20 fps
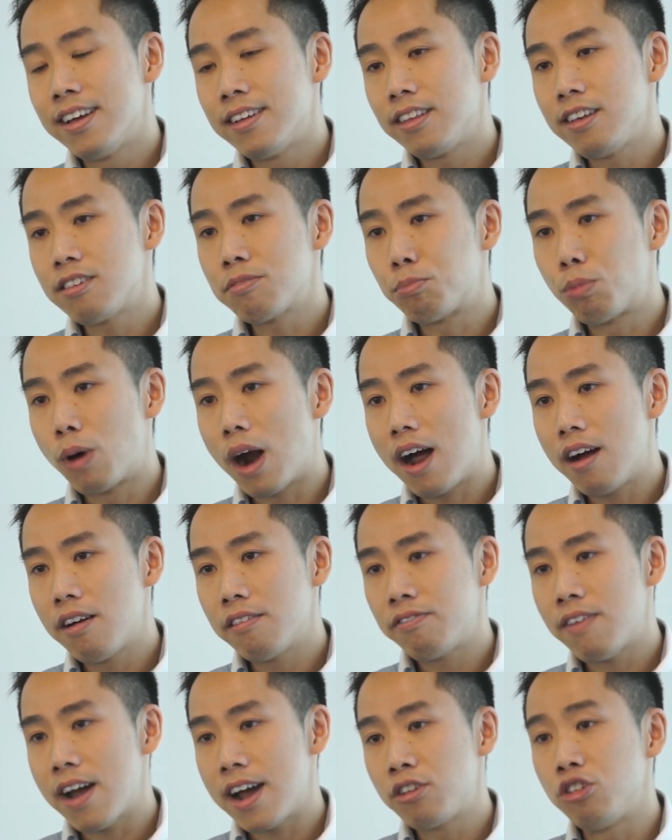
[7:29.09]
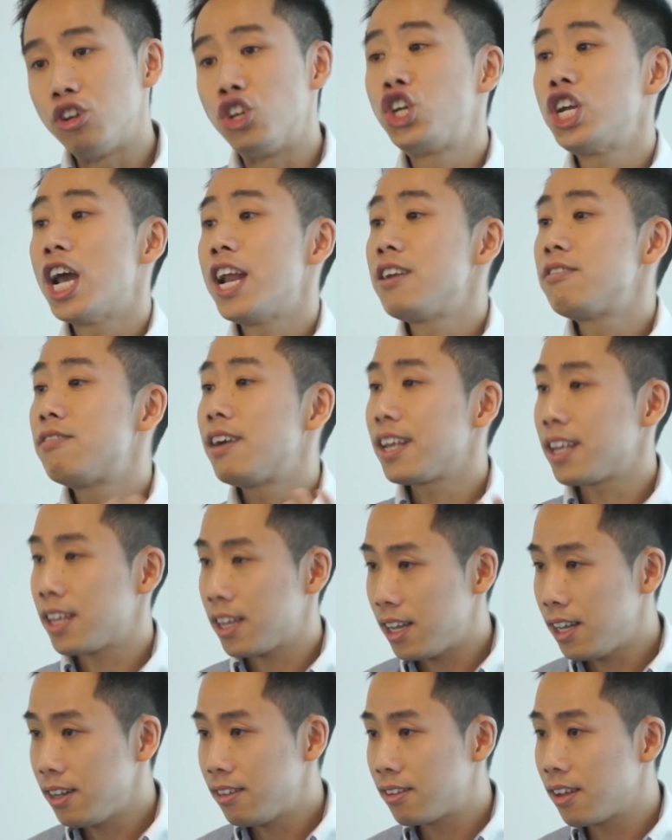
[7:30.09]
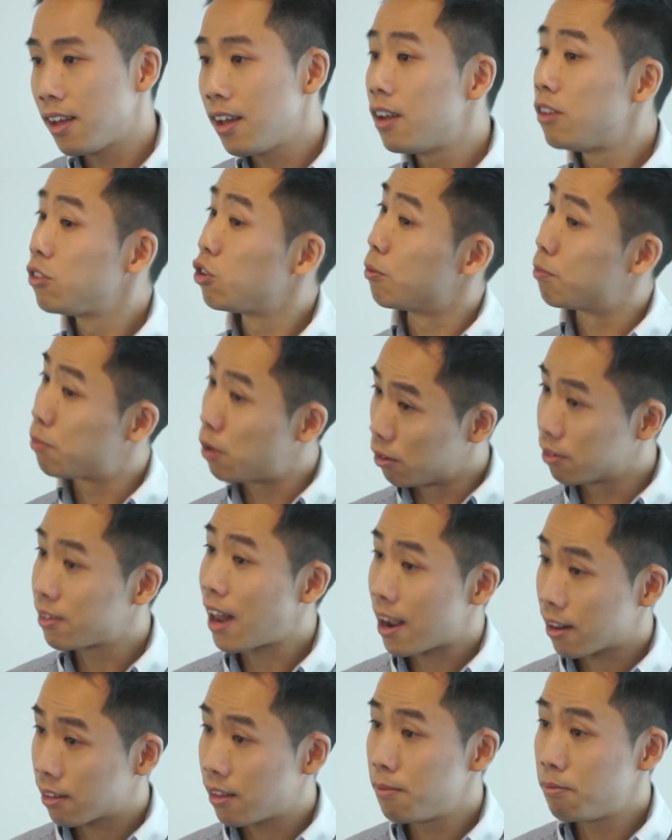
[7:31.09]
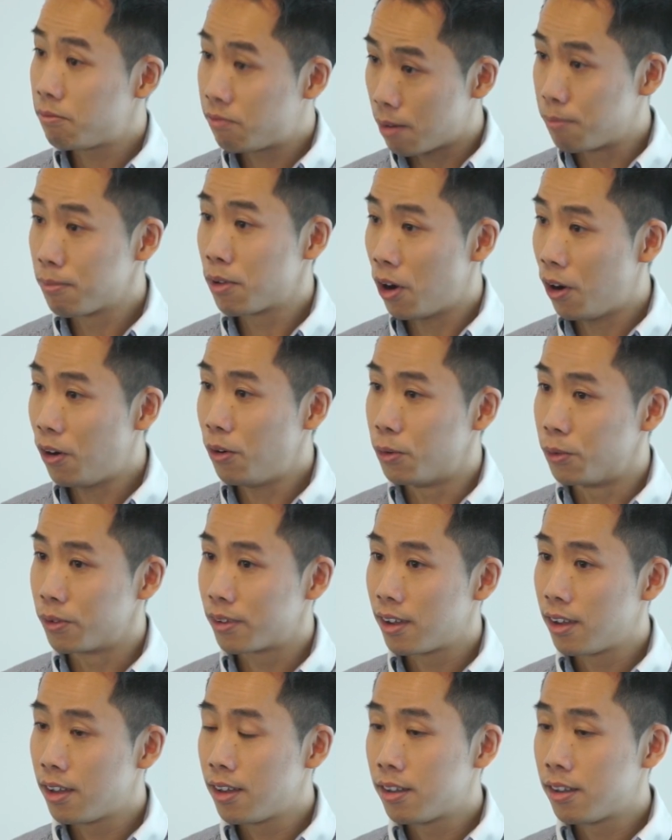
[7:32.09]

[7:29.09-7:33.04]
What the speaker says: this brown fat to generate heat to protect them from cold.